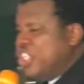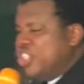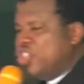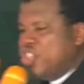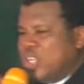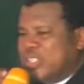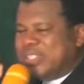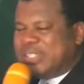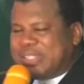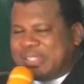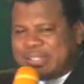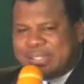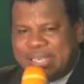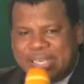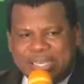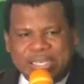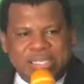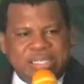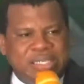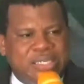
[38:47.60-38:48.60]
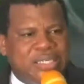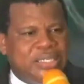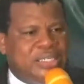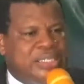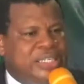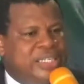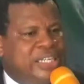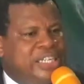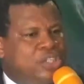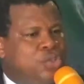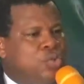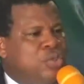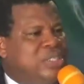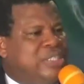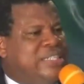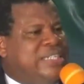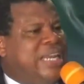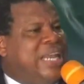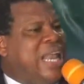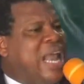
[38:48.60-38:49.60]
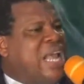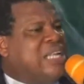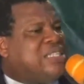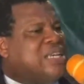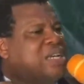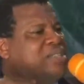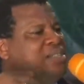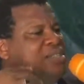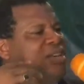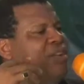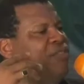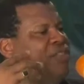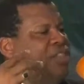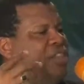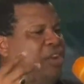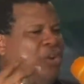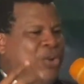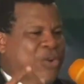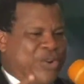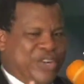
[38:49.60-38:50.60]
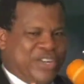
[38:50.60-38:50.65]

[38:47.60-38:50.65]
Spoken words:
not seeing the need to delight herself in the Lord.